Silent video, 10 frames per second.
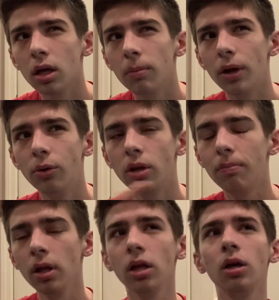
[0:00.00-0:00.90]
But due to
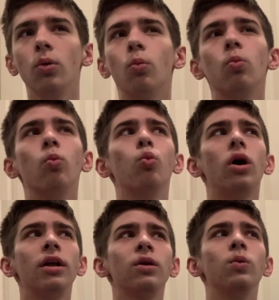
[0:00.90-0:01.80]
Billy,
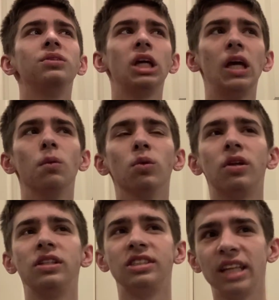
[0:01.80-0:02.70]
Wanda was able to
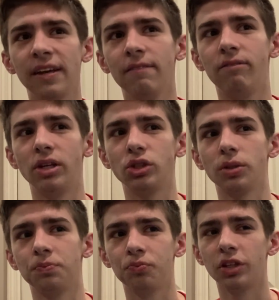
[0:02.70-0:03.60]
save Vision.